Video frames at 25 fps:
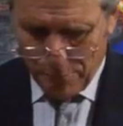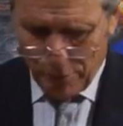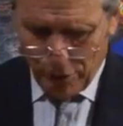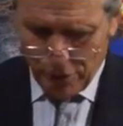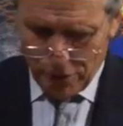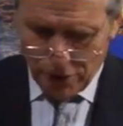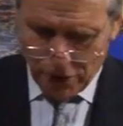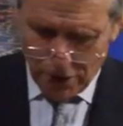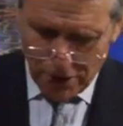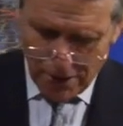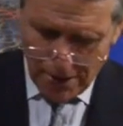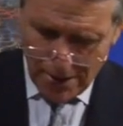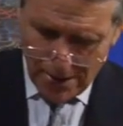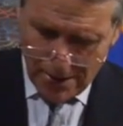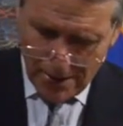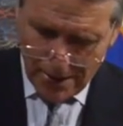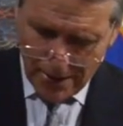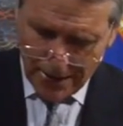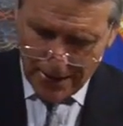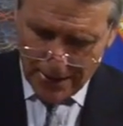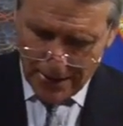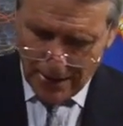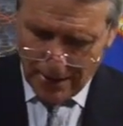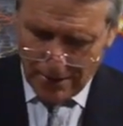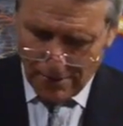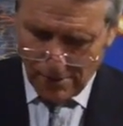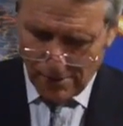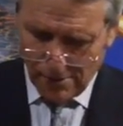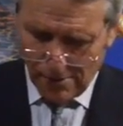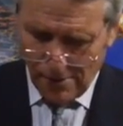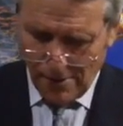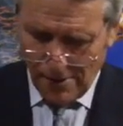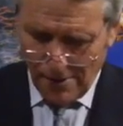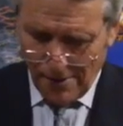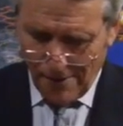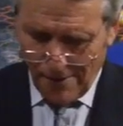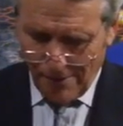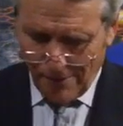Put ye in the
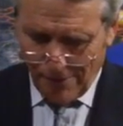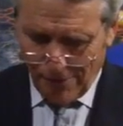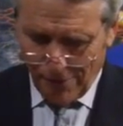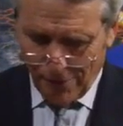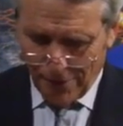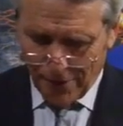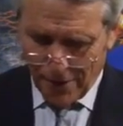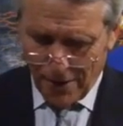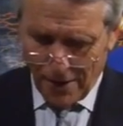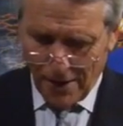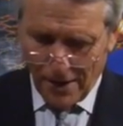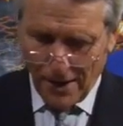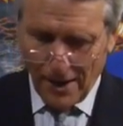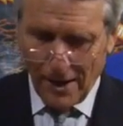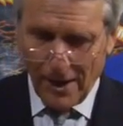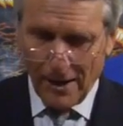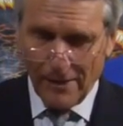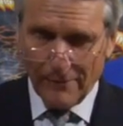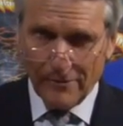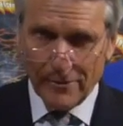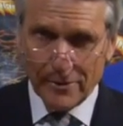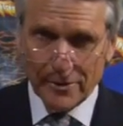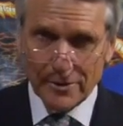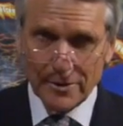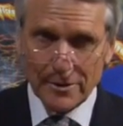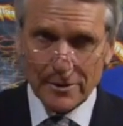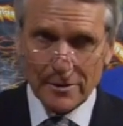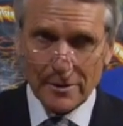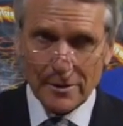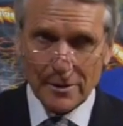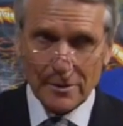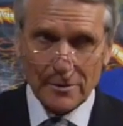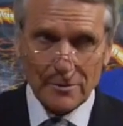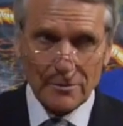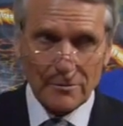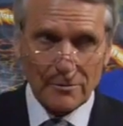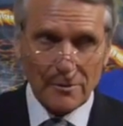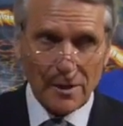sickle, for the harvest
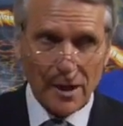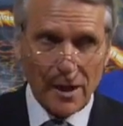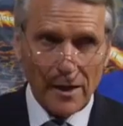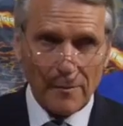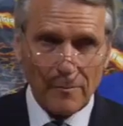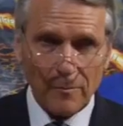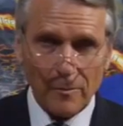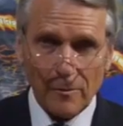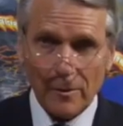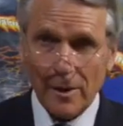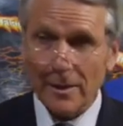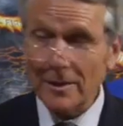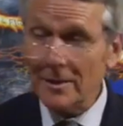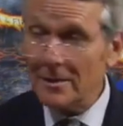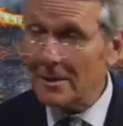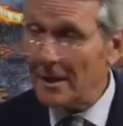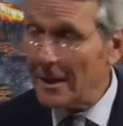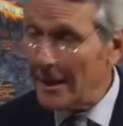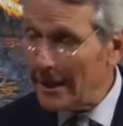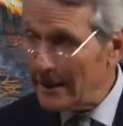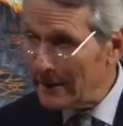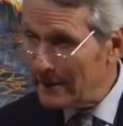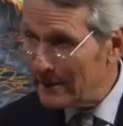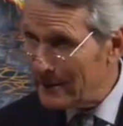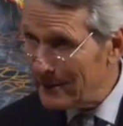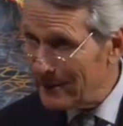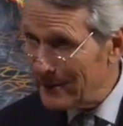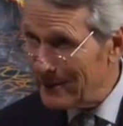is ripe. What's that?